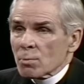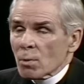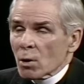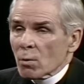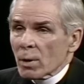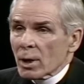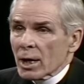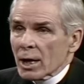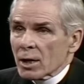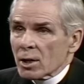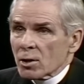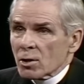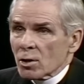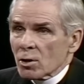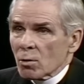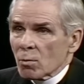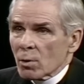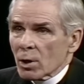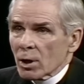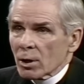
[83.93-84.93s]
It's more
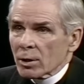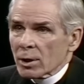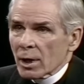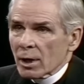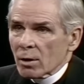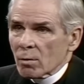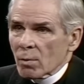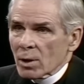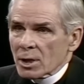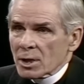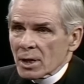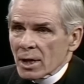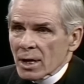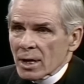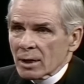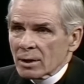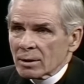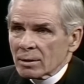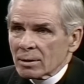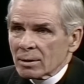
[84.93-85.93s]
related to the world than it was
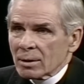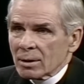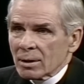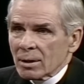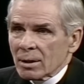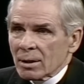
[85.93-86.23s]
then.